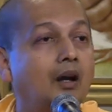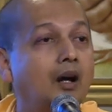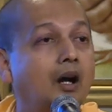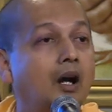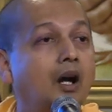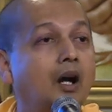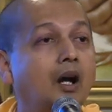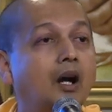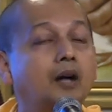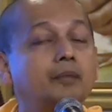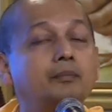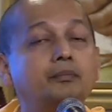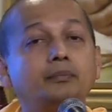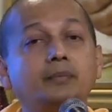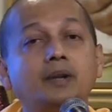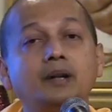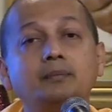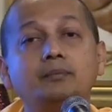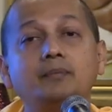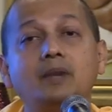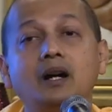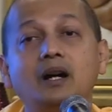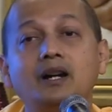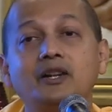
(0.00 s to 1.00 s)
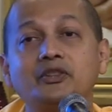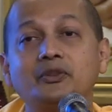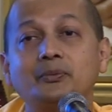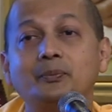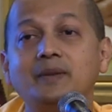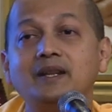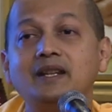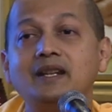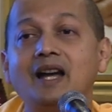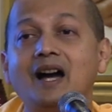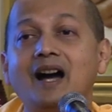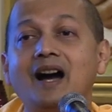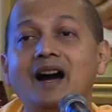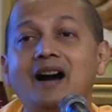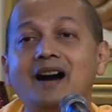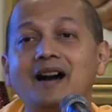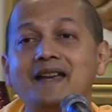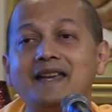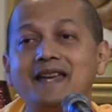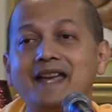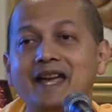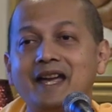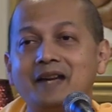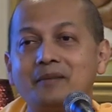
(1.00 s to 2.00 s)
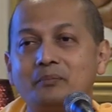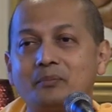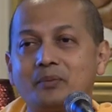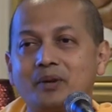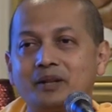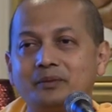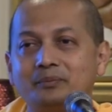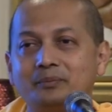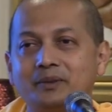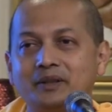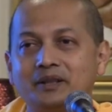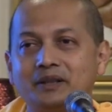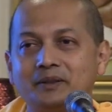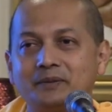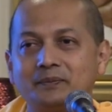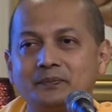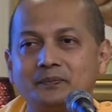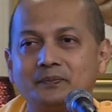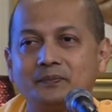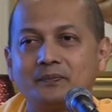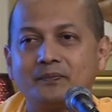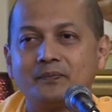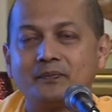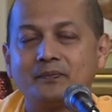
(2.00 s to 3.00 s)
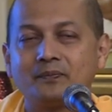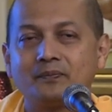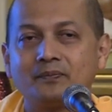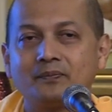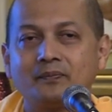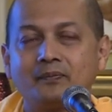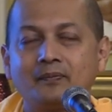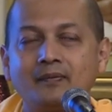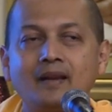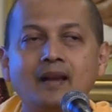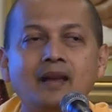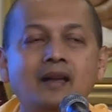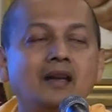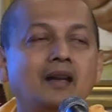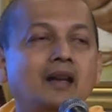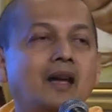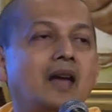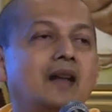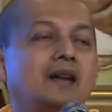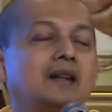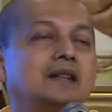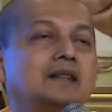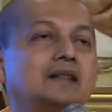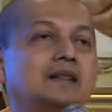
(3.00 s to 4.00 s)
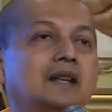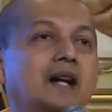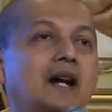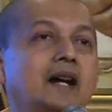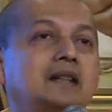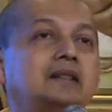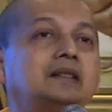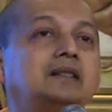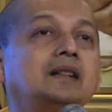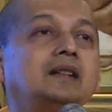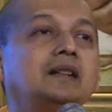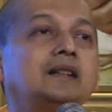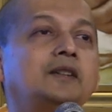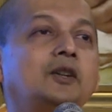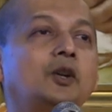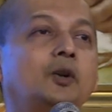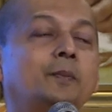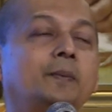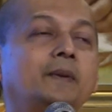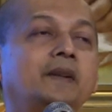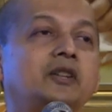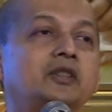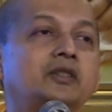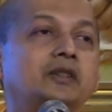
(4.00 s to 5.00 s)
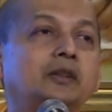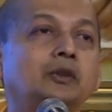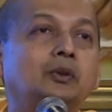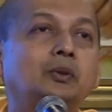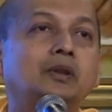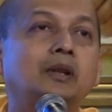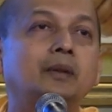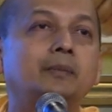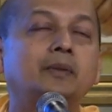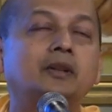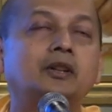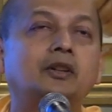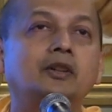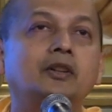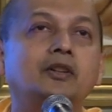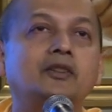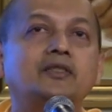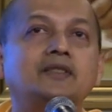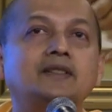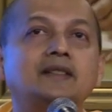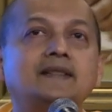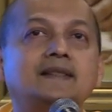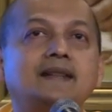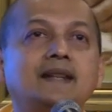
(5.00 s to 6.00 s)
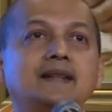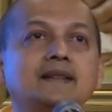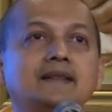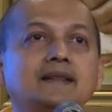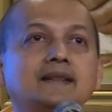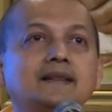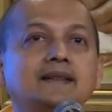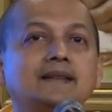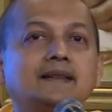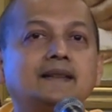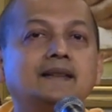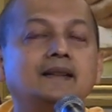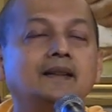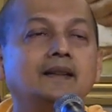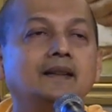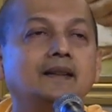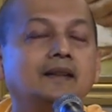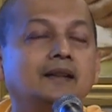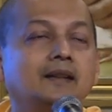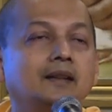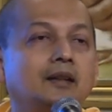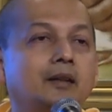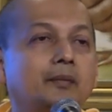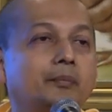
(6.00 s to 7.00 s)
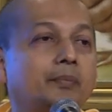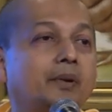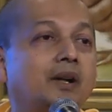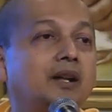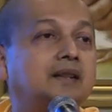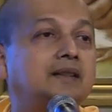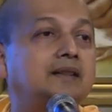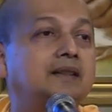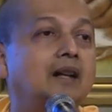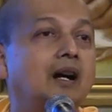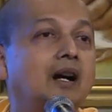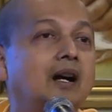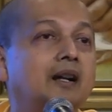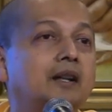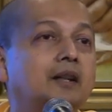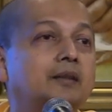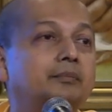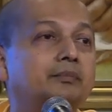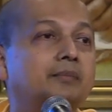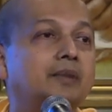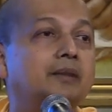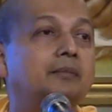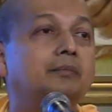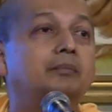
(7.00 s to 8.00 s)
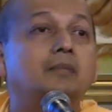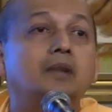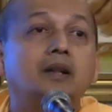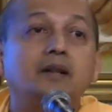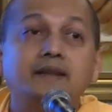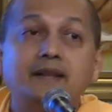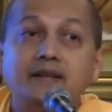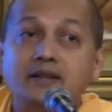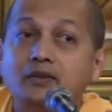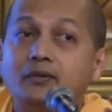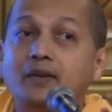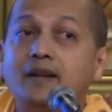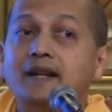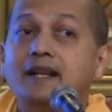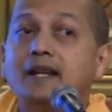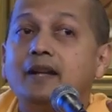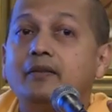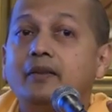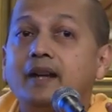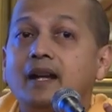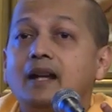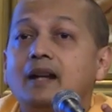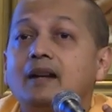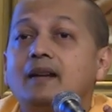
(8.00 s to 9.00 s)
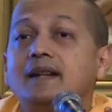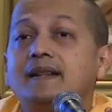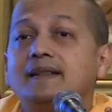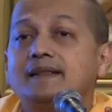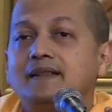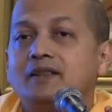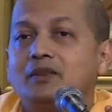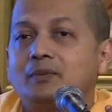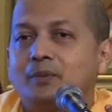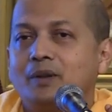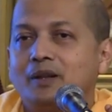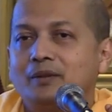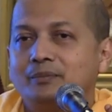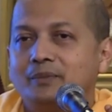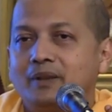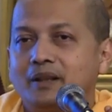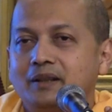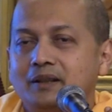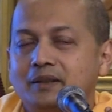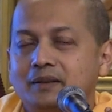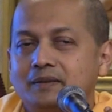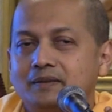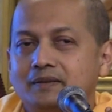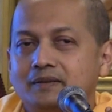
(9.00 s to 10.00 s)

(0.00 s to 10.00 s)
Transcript: Aham Brahmasmi, I am Brahman. And in the Aitiriya Upanishad, you come across the sentence, Pragyanam Brahma, this very awareness is Brahman.